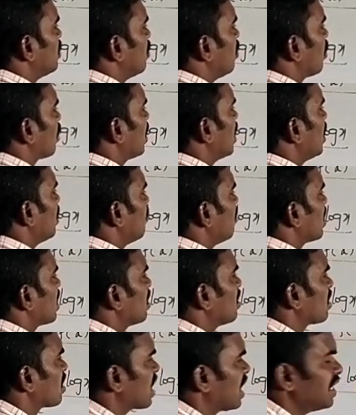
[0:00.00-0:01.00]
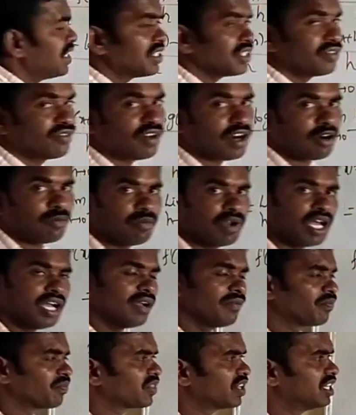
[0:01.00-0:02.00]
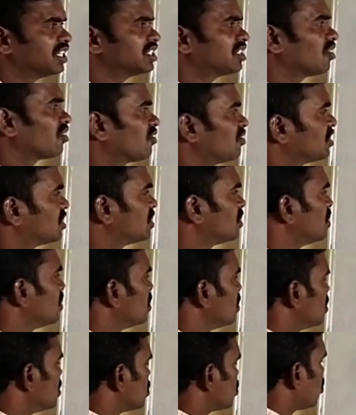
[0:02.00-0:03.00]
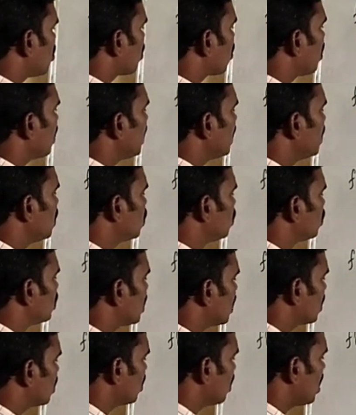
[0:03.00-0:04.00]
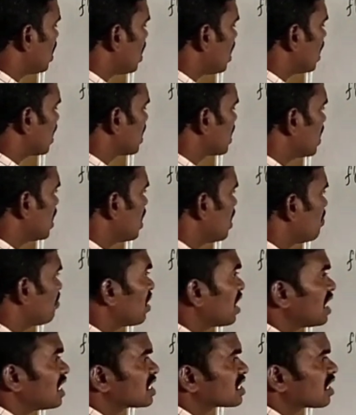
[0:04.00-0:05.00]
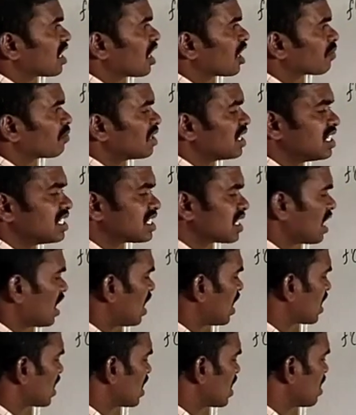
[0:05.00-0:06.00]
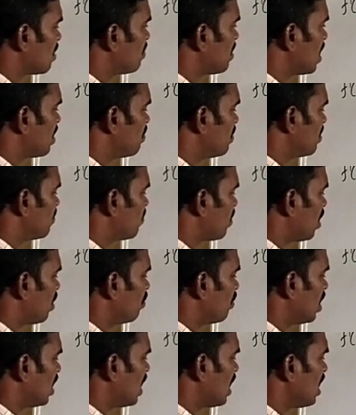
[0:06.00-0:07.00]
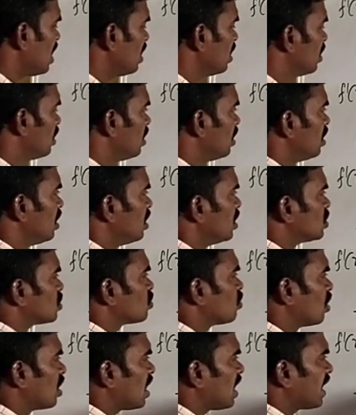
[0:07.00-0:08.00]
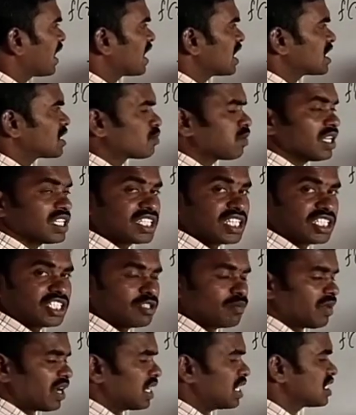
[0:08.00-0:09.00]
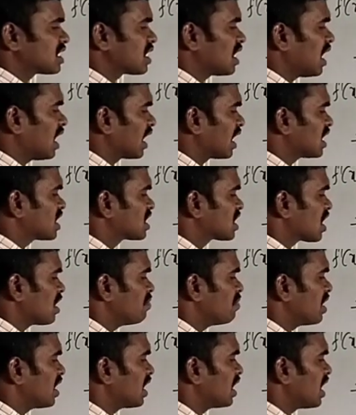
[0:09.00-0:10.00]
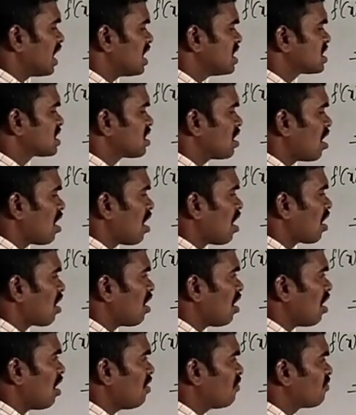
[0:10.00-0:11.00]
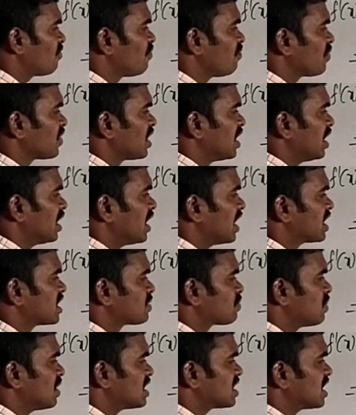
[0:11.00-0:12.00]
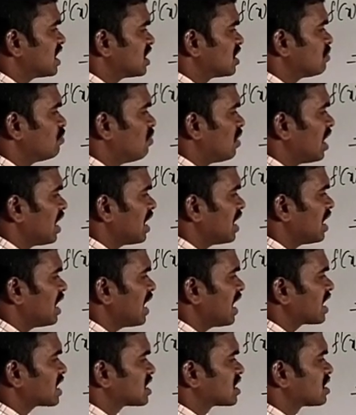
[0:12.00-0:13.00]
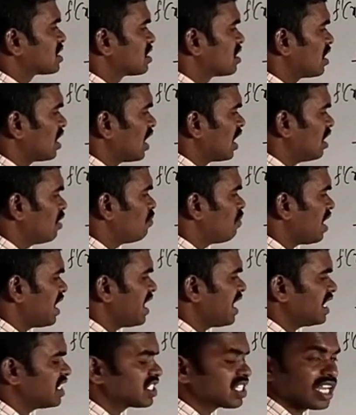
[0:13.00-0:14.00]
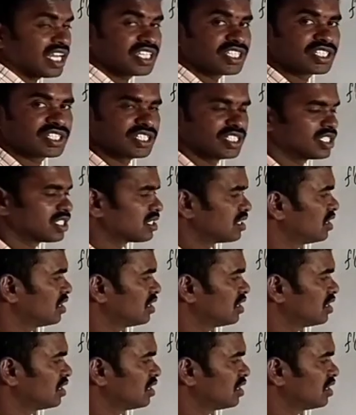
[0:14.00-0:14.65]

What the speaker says: Okay, we can write a formula, that is our wish. So according to that, log a minus log b is log a by b formula. So log x plus h minus log x can be written as log of x plus h by x, and by h as it is.